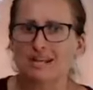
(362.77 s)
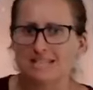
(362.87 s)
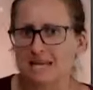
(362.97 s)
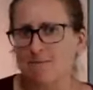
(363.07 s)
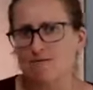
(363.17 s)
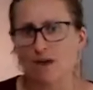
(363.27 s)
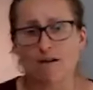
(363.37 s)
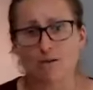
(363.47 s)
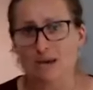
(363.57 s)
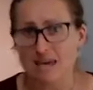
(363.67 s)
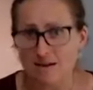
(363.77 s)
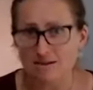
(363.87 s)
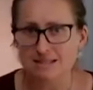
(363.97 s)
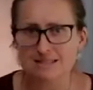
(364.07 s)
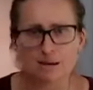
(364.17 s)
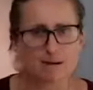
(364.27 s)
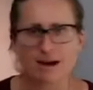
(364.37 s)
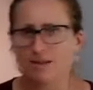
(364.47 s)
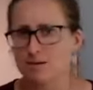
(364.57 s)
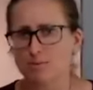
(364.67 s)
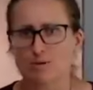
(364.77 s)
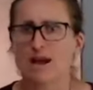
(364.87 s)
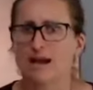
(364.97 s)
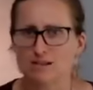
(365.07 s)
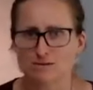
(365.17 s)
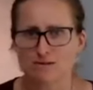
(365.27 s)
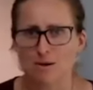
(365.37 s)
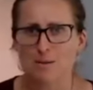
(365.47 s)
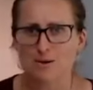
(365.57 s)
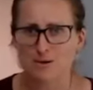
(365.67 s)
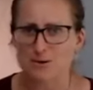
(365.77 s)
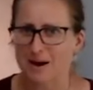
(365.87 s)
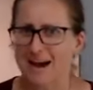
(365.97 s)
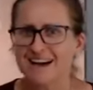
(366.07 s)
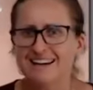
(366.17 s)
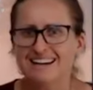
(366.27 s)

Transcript: a TM5, or even some other brand of thermocooker,